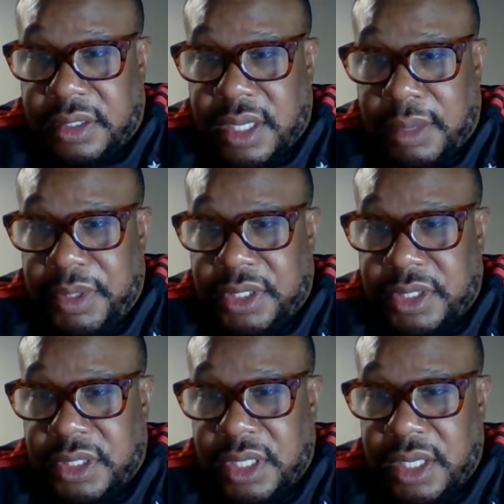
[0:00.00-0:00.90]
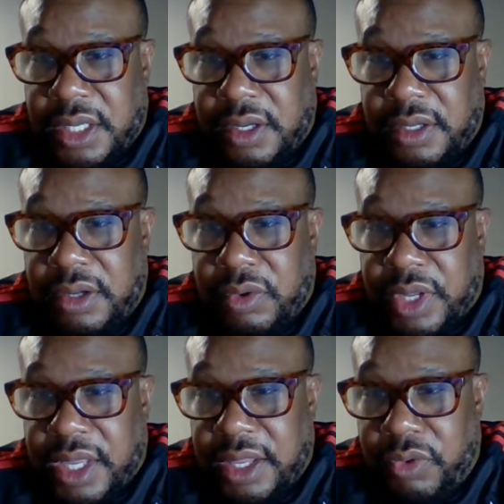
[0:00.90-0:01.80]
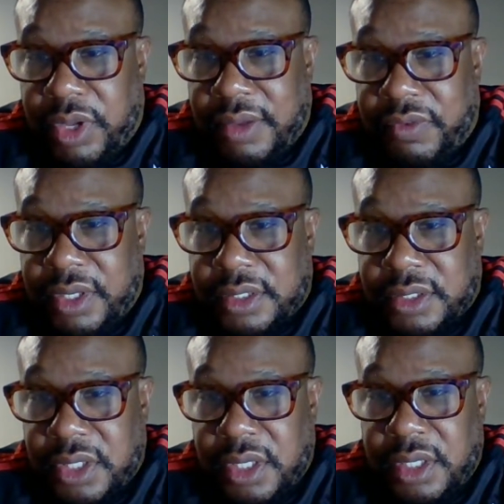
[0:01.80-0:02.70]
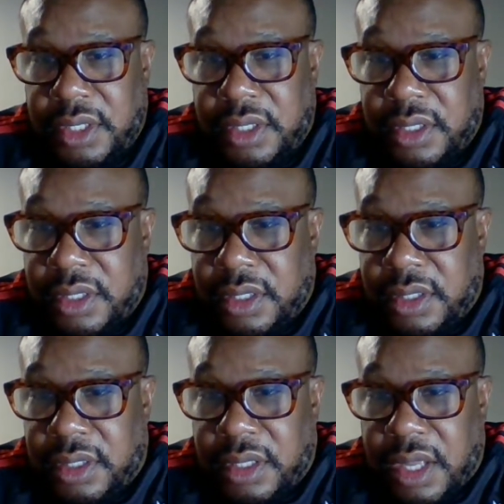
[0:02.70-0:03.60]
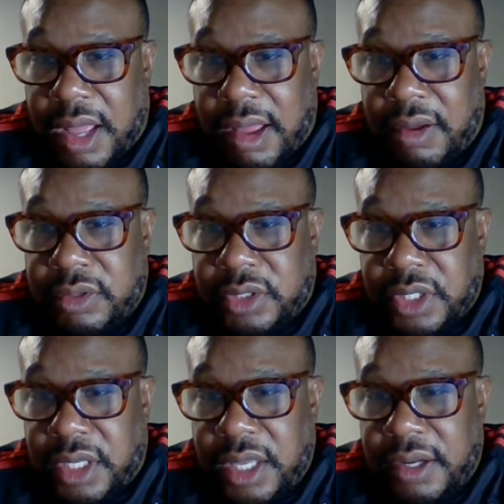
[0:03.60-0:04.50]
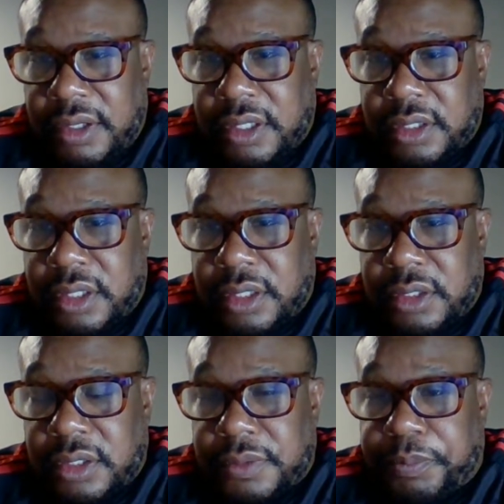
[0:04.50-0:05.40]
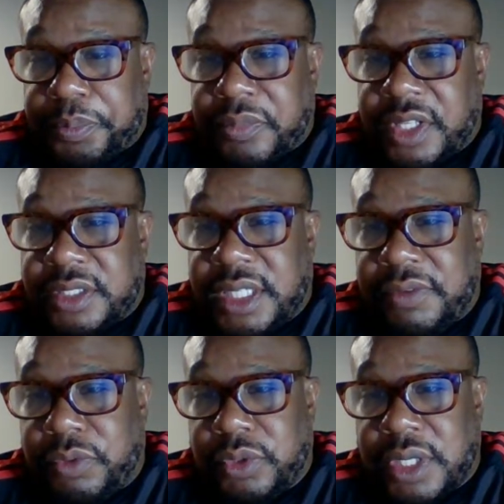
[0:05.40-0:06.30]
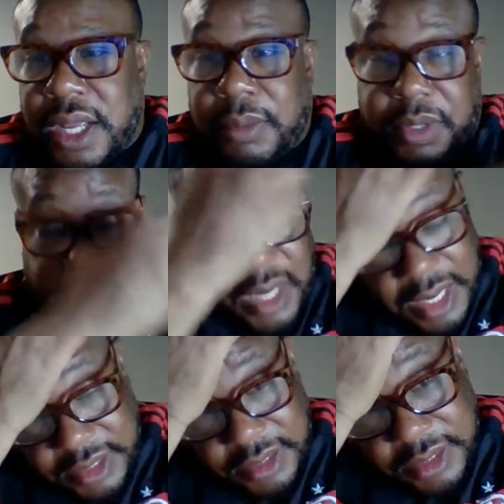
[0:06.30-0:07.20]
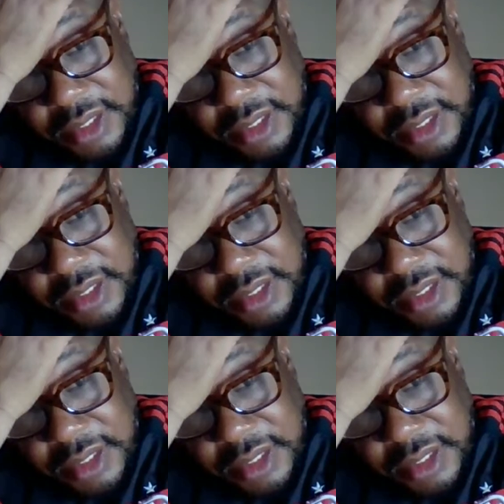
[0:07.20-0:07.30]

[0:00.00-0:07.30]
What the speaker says: Tommy said, "Hello, can you give us the how to get a seafood job in Alaska?"